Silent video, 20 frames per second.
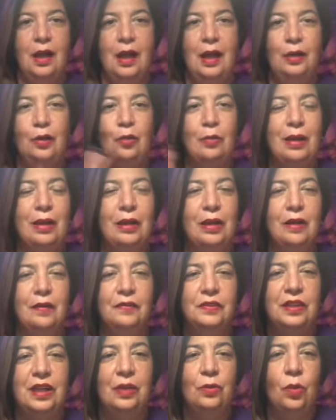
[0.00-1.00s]
Hello, my
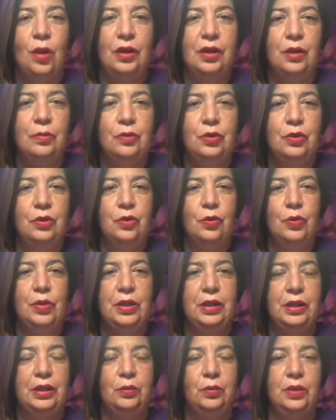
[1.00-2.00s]
loves, and welcome to your
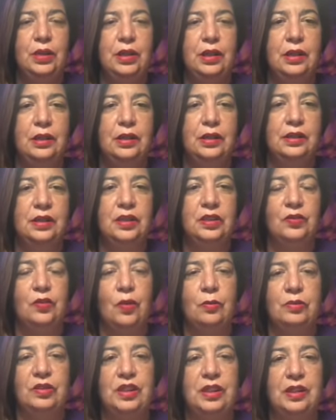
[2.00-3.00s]
weekly reading. This is
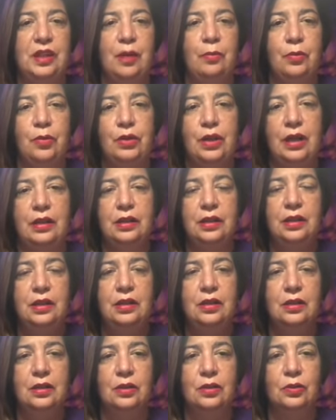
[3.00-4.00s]
from September
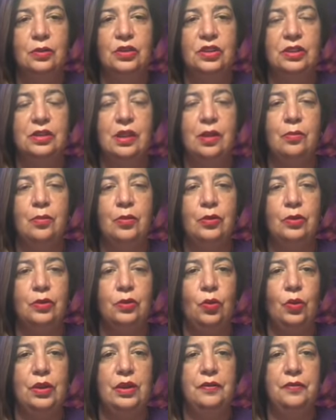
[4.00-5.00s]
nineteenth to September
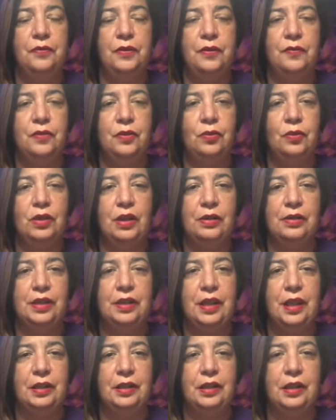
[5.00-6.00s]
twenty-fifth, two
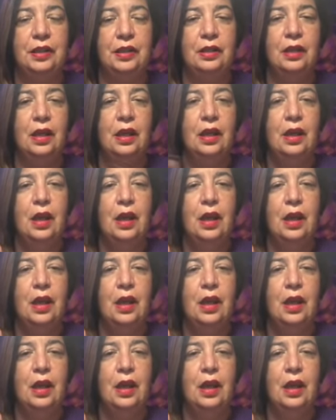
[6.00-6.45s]
thousand nineteen.